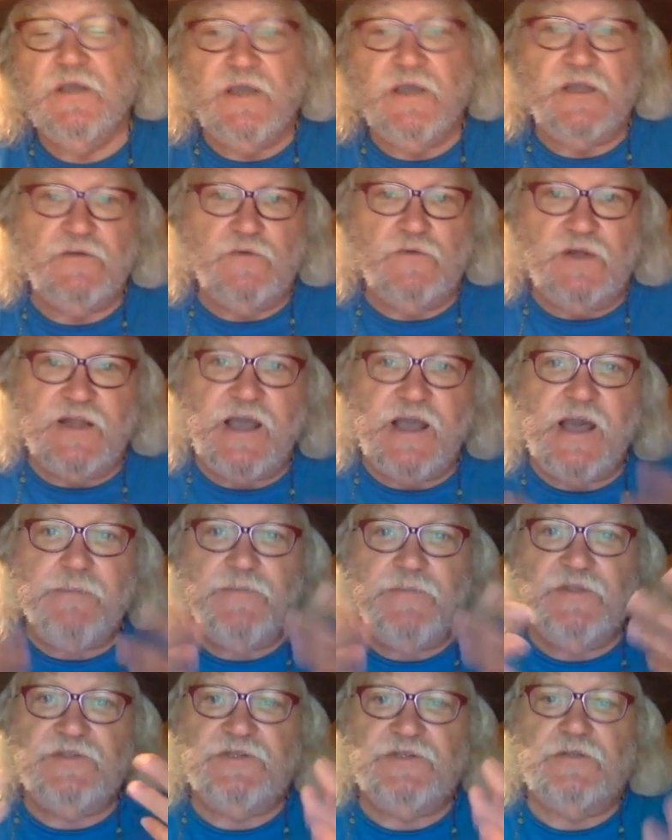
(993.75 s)
And what
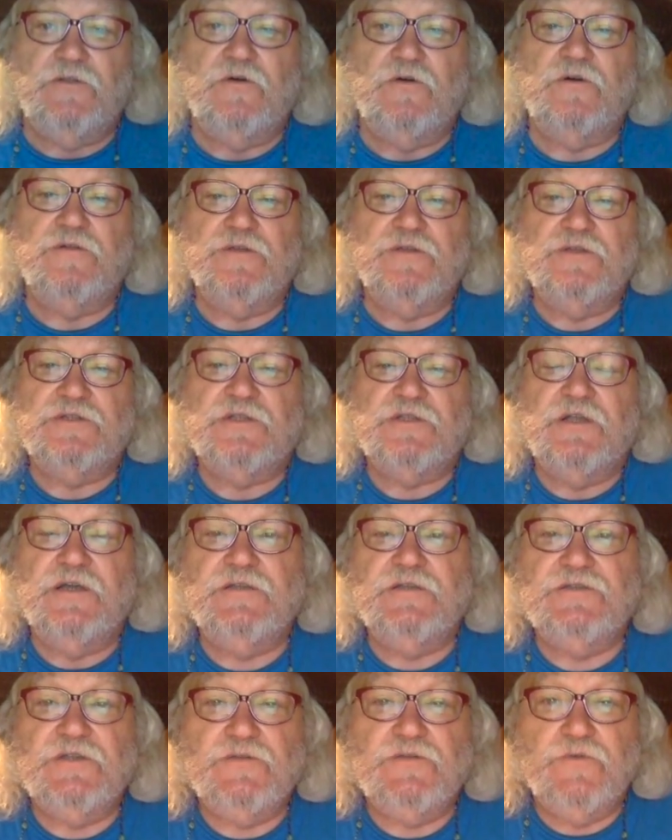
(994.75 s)
happens along these
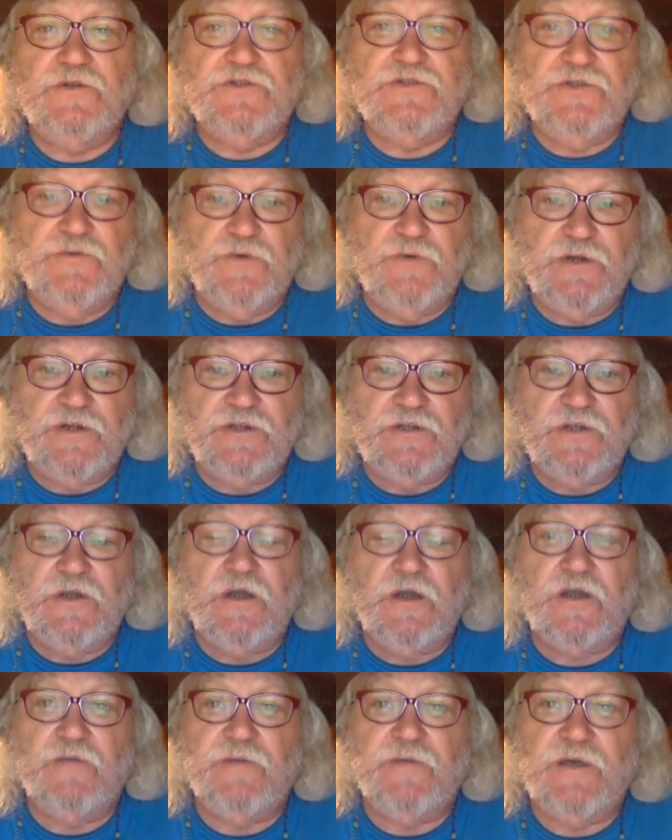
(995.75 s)
lines is what you want to
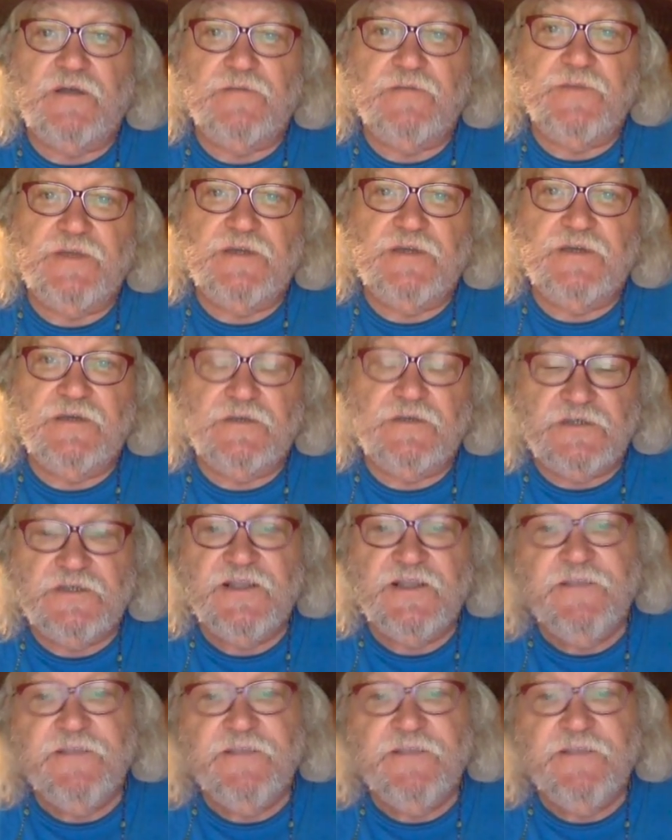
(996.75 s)
talk about, because